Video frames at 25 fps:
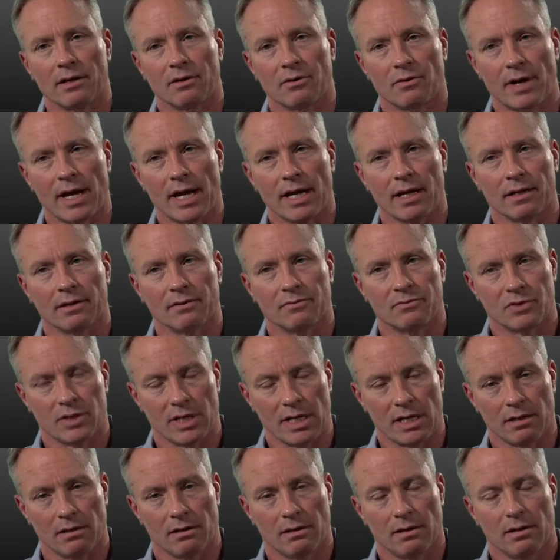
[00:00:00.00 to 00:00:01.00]
cracked
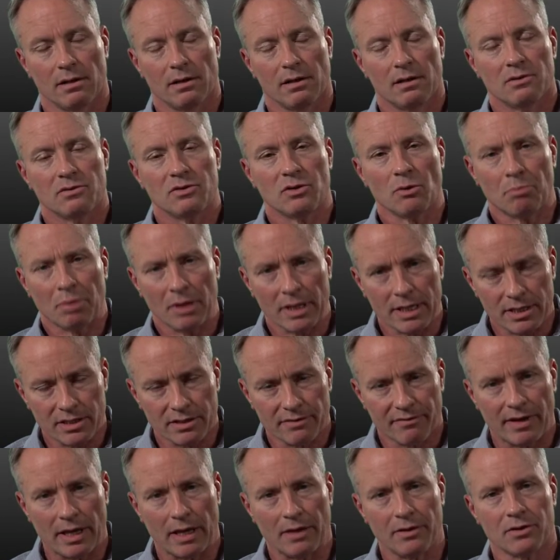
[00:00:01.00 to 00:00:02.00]
skin. So please
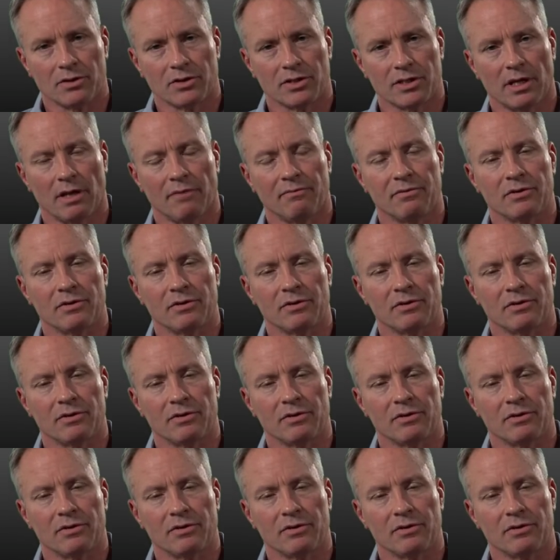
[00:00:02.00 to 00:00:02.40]
avail yourself of